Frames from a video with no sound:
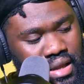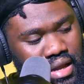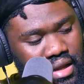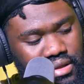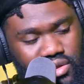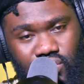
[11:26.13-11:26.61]

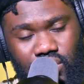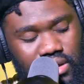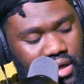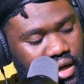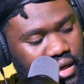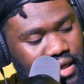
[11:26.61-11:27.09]
It's got
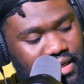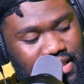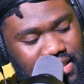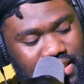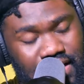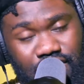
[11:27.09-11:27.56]
a
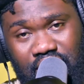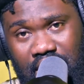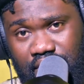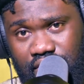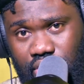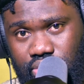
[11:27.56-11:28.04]
DC
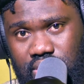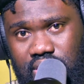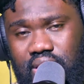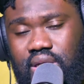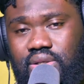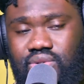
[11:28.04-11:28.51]
5 volts
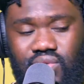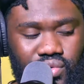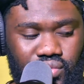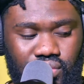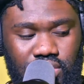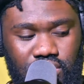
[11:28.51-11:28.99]
here,
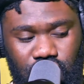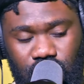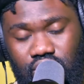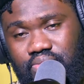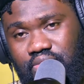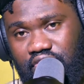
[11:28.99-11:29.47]
so it
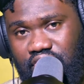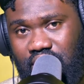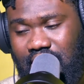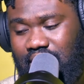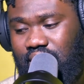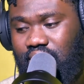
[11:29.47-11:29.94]
should be
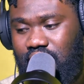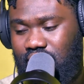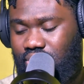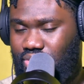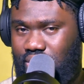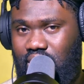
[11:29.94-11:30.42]
fine.
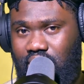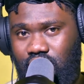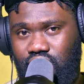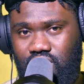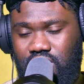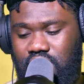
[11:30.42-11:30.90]
You can
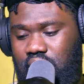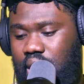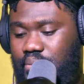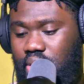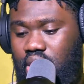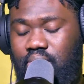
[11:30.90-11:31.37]
use
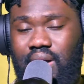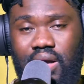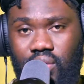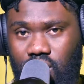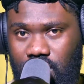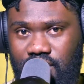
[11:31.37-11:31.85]
a power
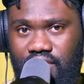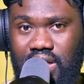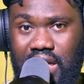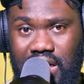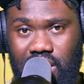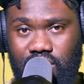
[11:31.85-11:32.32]
bank or
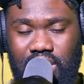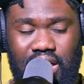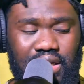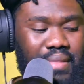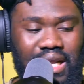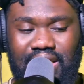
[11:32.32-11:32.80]
even an
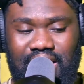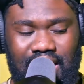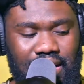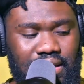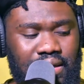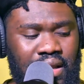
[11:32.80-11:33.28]
outlet, but
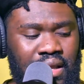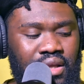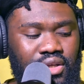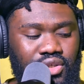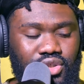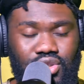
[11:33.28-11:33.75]
then
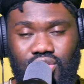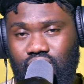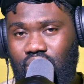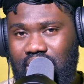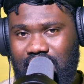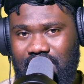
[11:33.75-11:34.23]
you
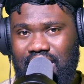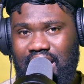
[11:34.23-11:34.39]
do not get